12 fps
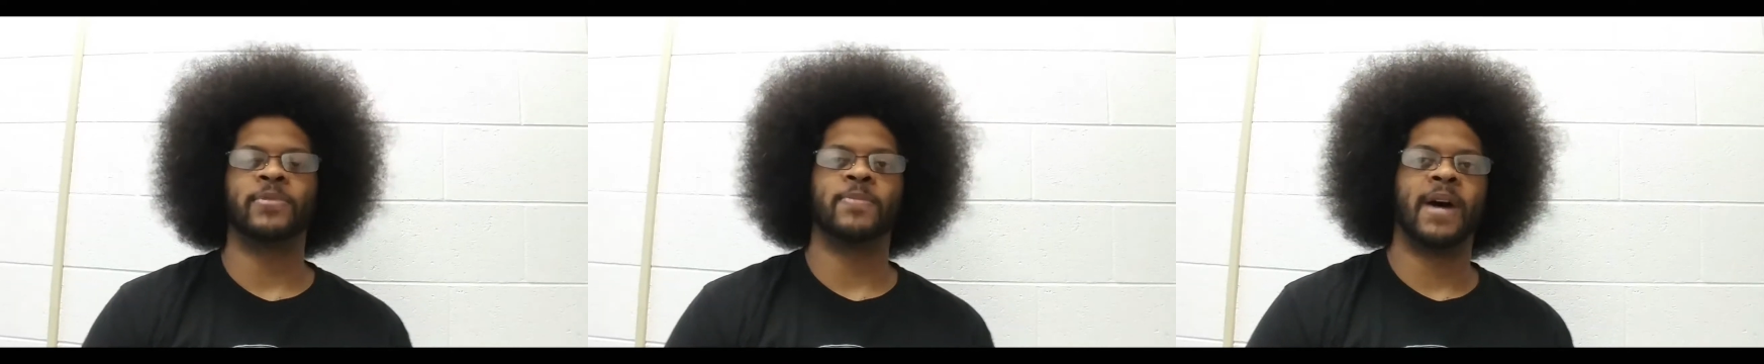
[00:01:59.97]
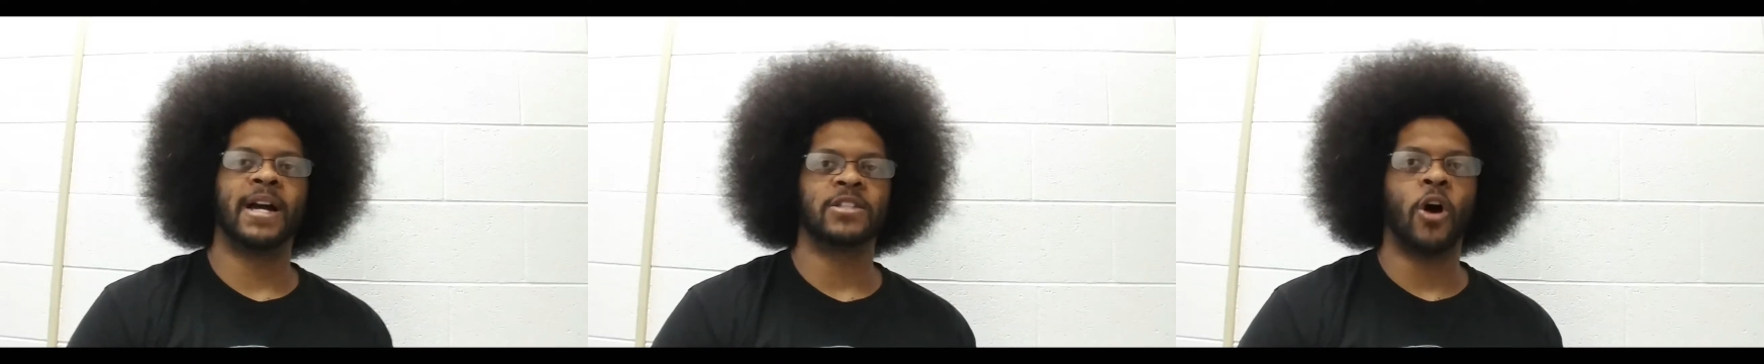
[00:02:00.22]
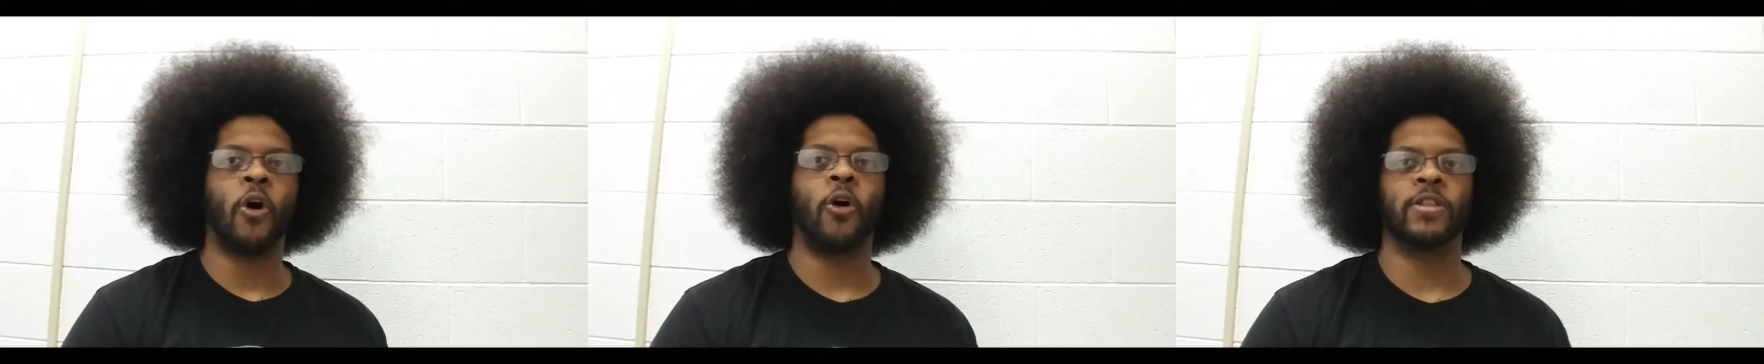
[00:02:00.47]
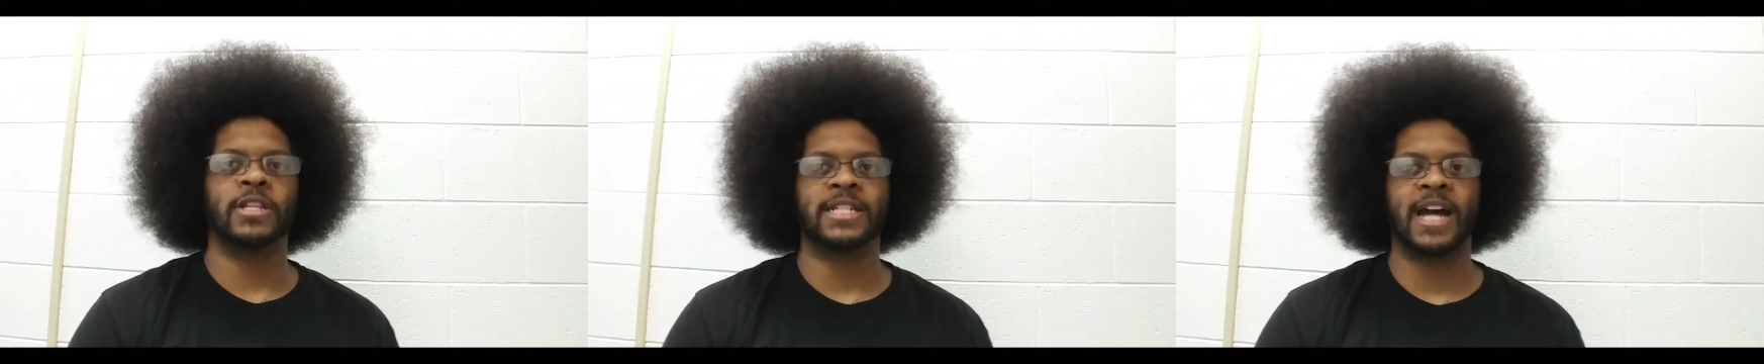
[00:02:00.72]
optimize
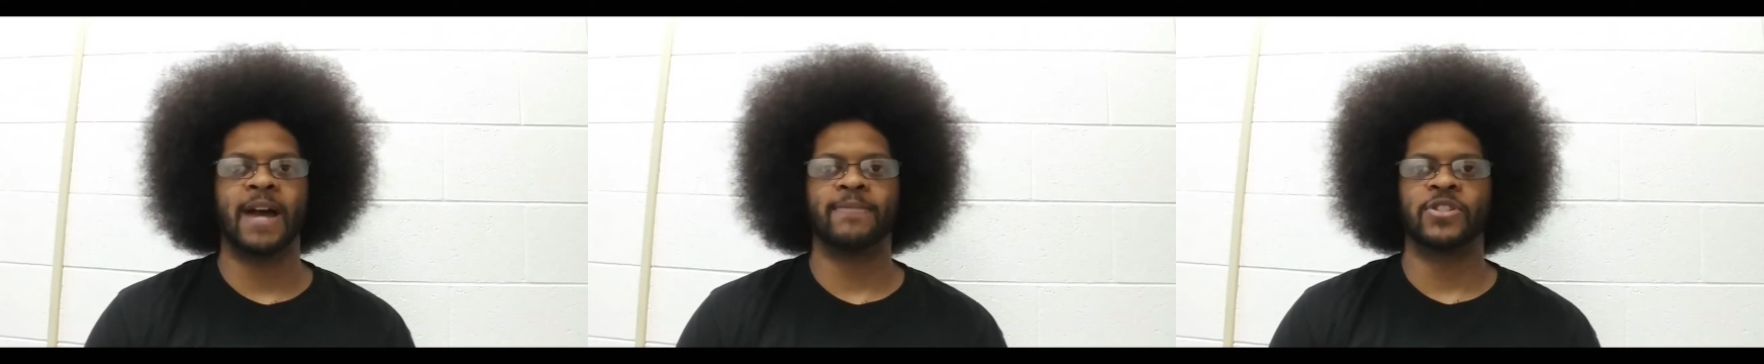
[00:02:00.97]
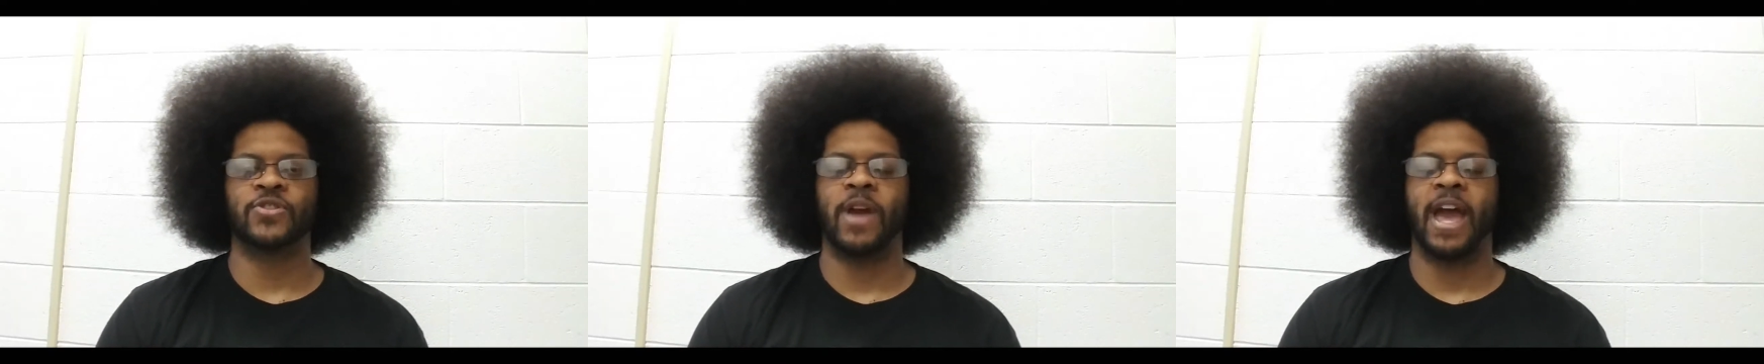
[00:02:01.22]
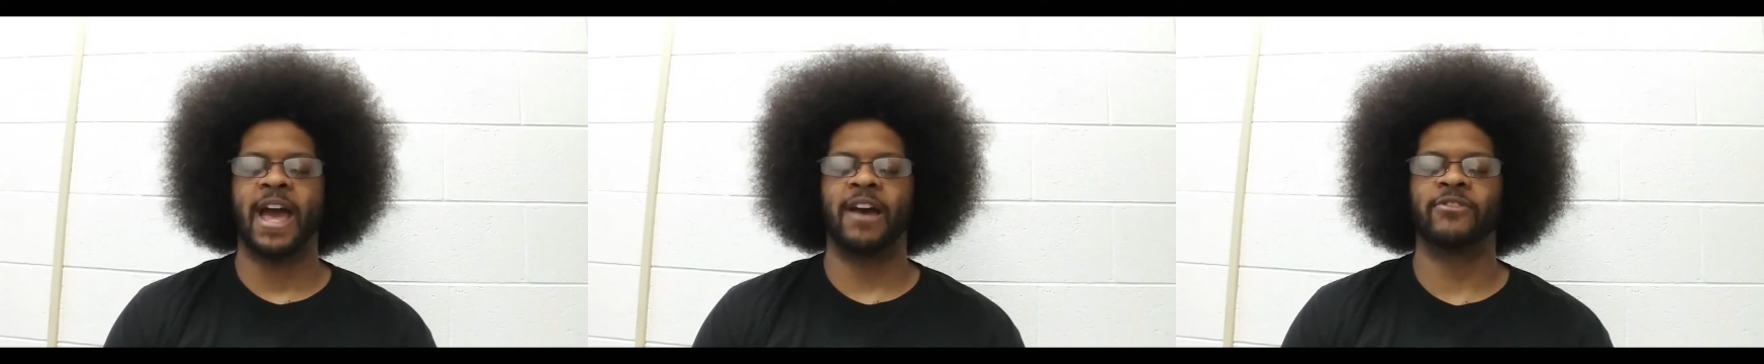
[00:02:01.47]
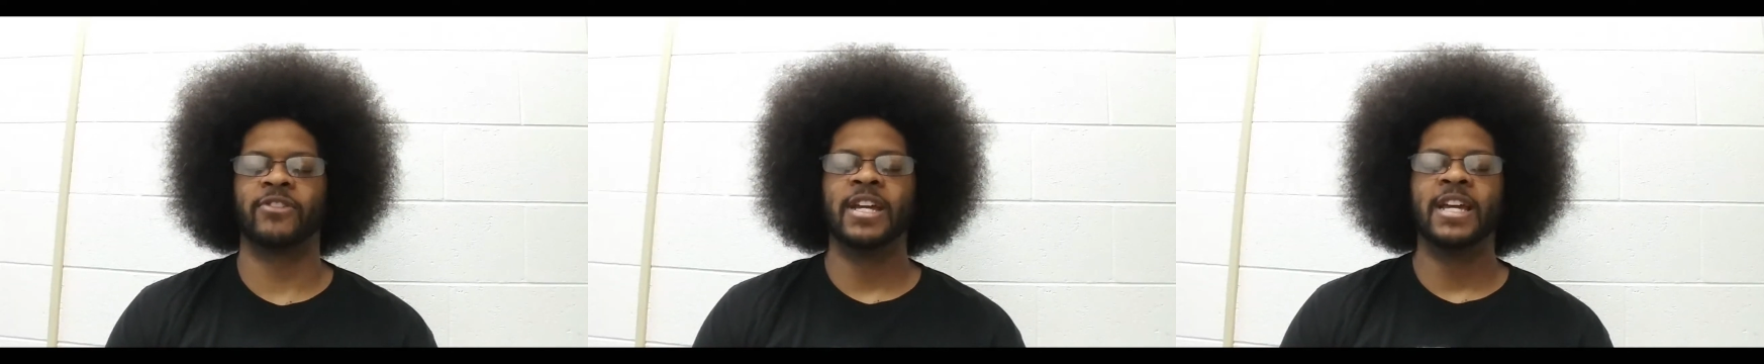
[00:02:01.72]
all the time that you
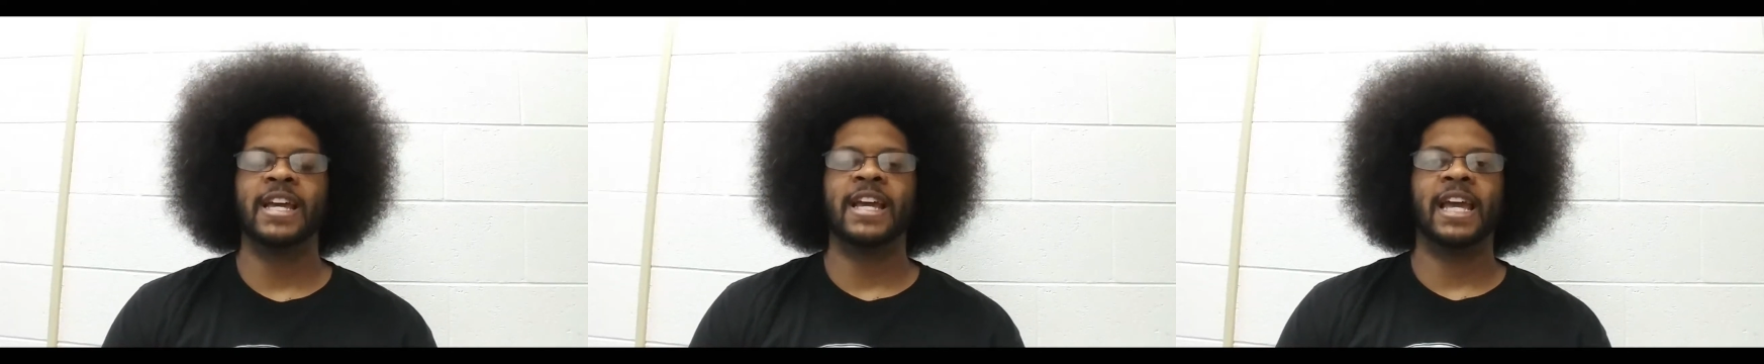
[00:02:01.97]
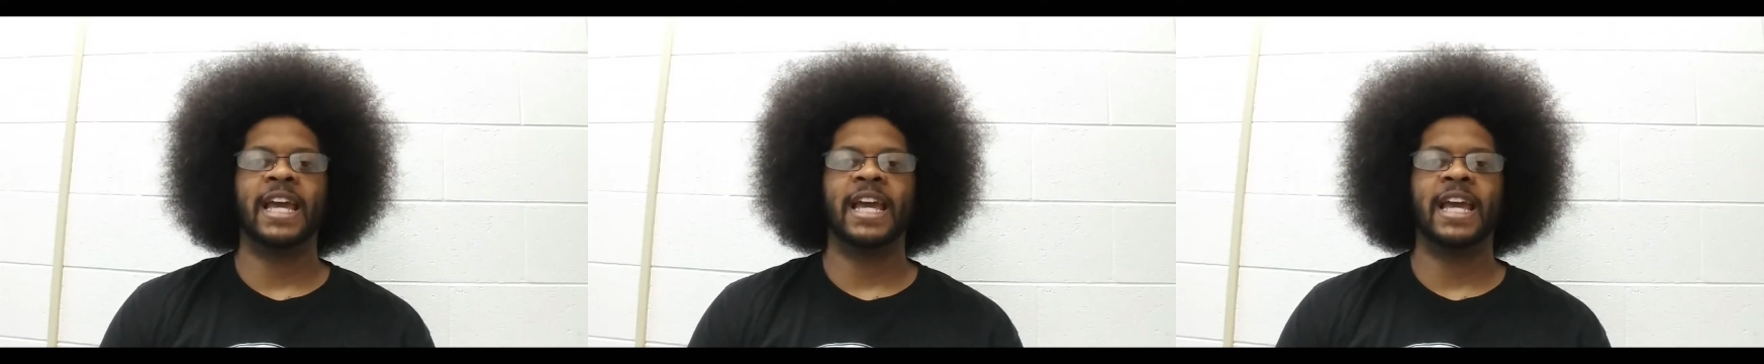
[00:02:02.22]
have